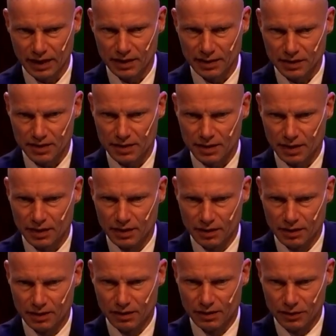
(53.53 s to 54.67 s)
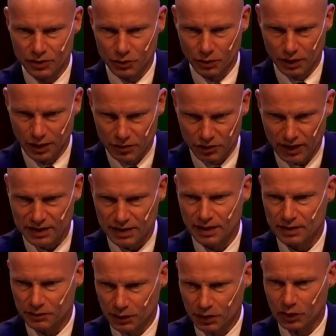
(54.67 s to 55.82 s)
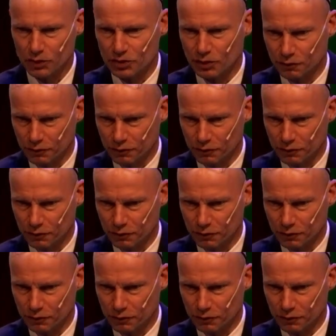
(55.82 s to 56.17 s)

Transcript: to address that we also fragment ourselves.